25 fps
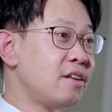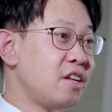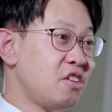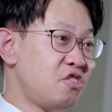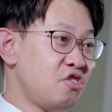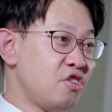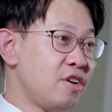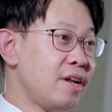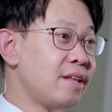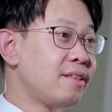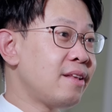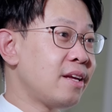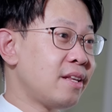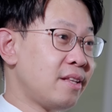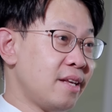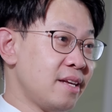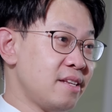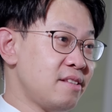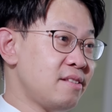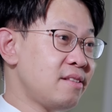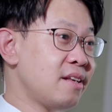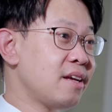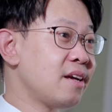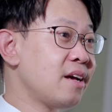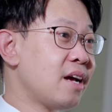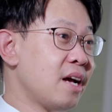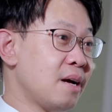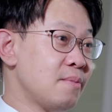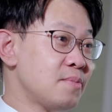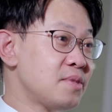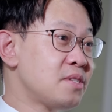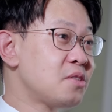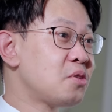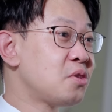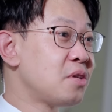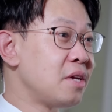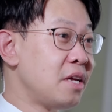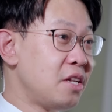that genetic testing
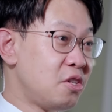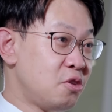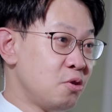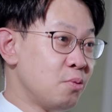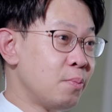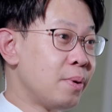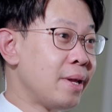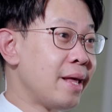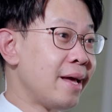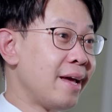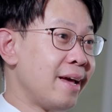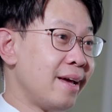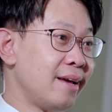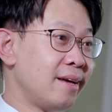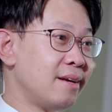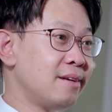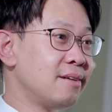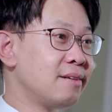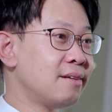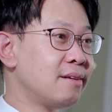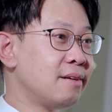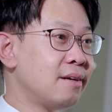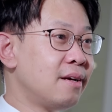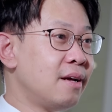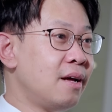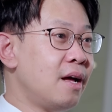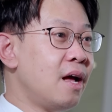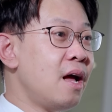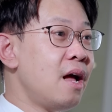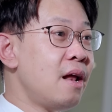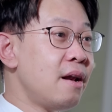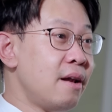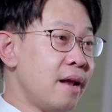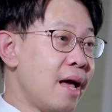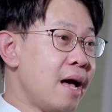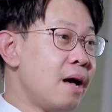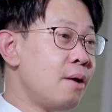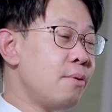comes into play.
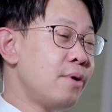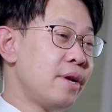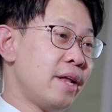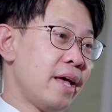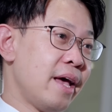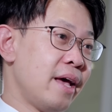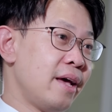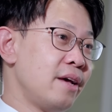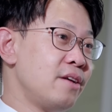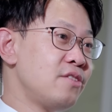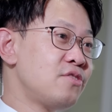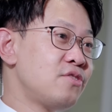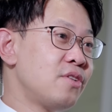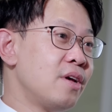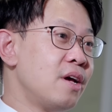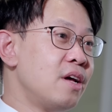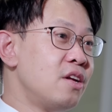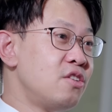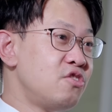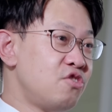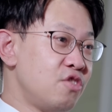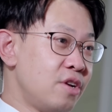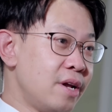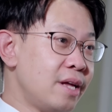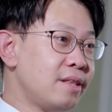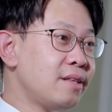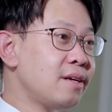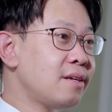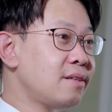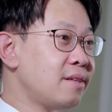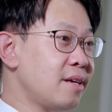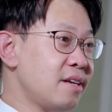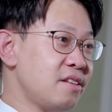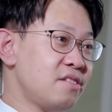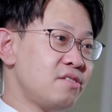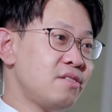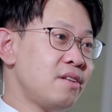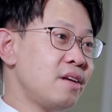Nowadays, genetic
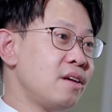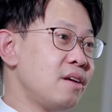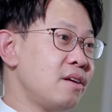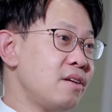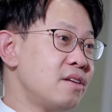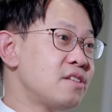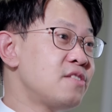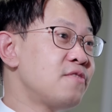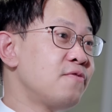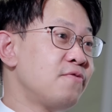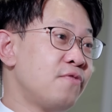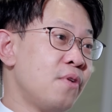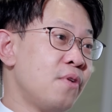testing is